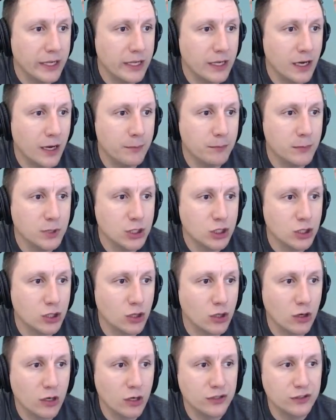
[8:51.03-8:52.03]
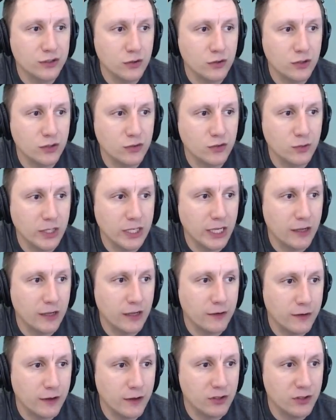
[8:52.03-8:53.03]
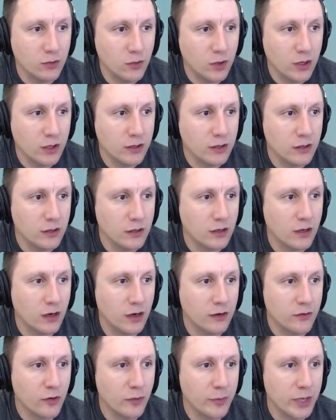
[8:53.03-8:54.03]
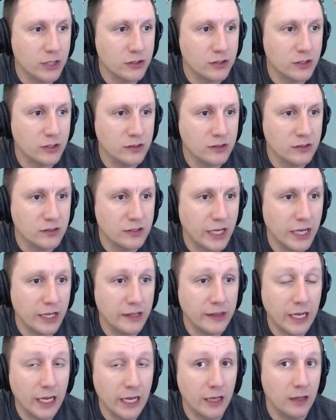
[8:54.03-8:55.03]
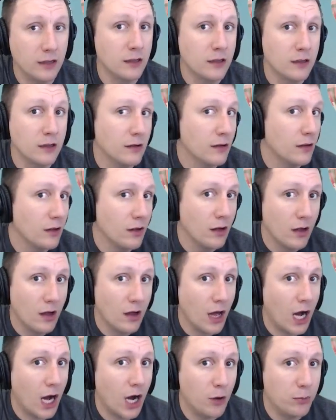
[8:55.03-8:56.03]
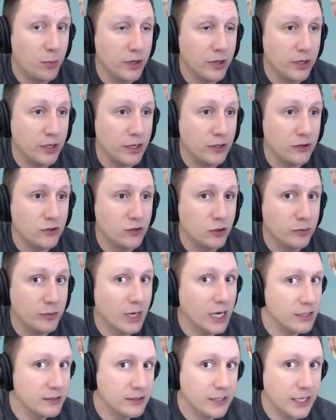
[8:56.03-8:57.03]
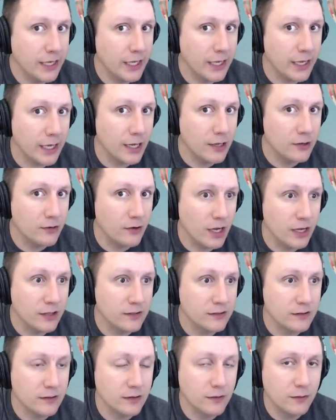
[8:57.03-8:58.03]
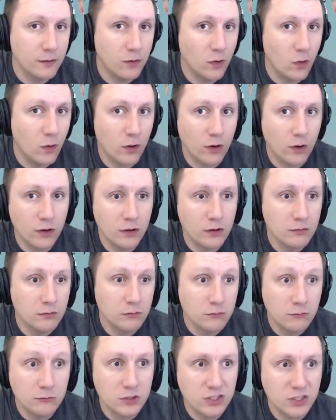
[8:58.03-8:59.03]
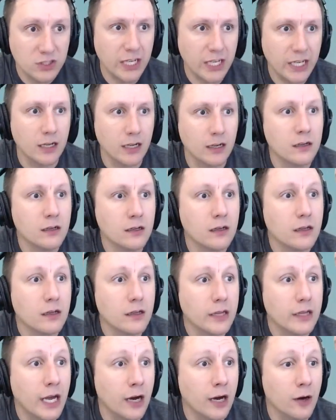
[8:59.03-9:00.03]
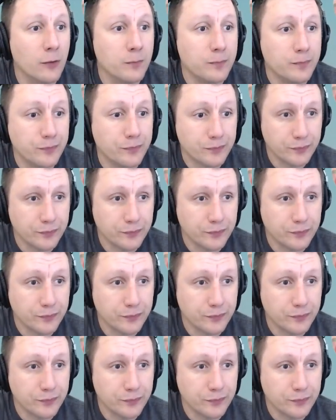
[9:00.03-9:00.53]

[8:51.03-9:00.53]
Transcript: become mature as soon as we get 51 confirmations, and then I'll put it into my staking address for staking. Now,